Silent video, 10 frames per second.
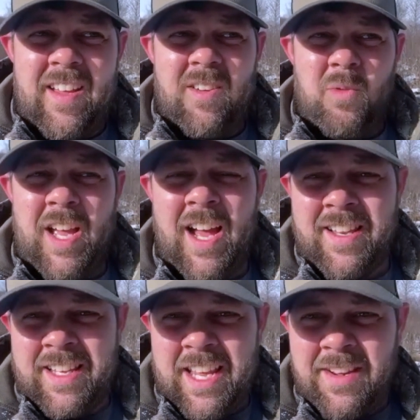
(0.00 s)
we hunt
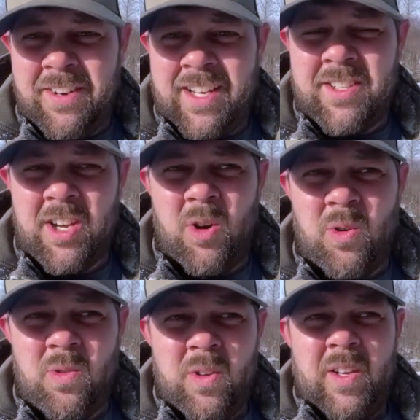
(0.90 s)
in the evening, so
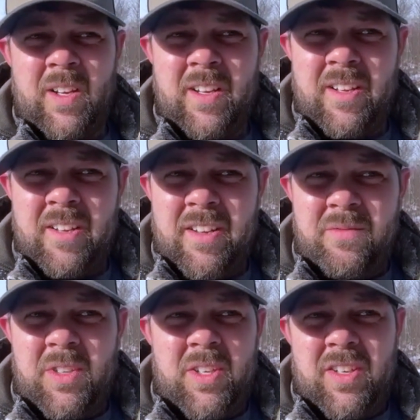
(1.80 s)

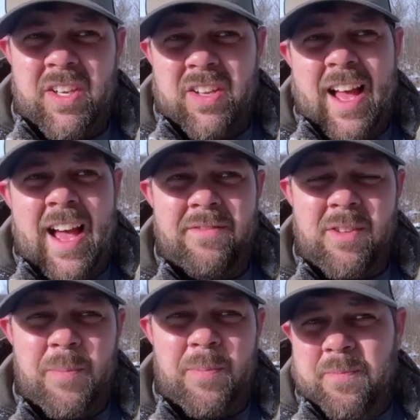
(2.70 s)
you'll have
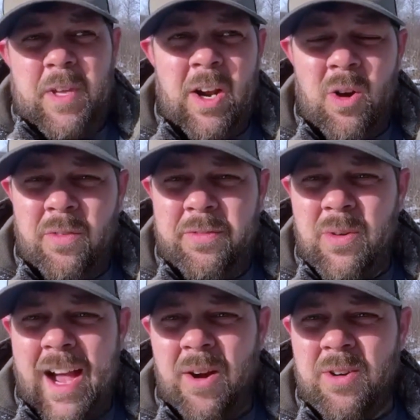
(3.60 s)
a few
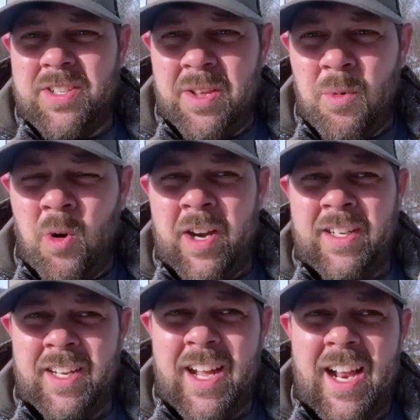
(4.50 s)
hours in the morning
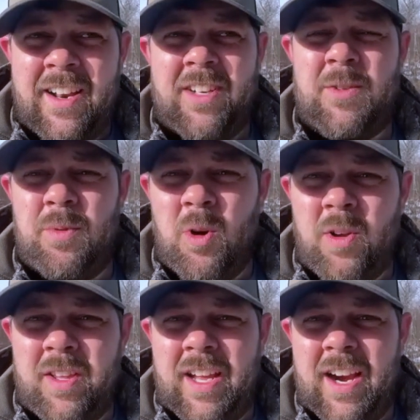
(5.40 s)
to kind of explore
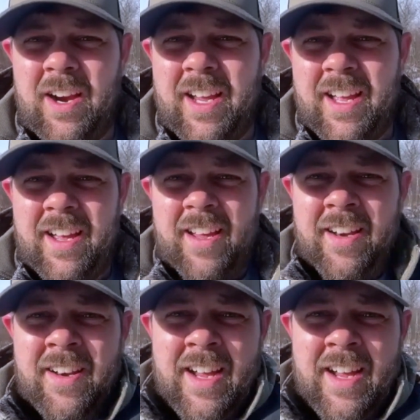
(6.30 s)
the area, and